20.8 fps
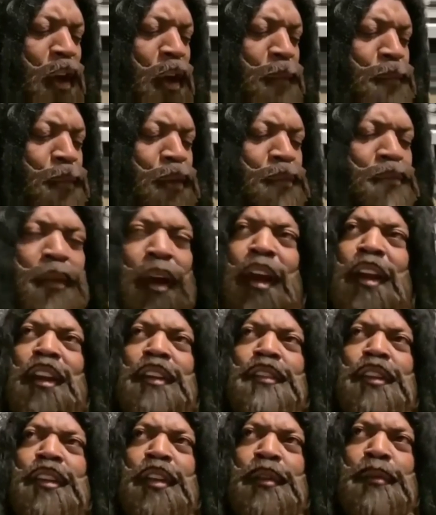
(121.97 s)

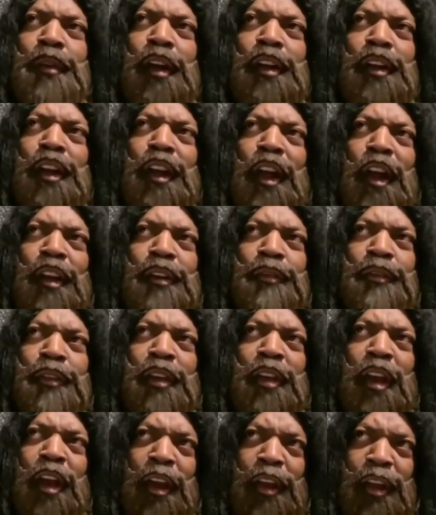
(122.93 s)
dollars.
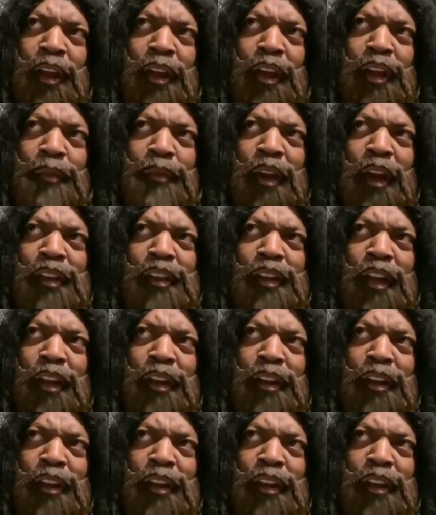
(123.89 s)
But you know say when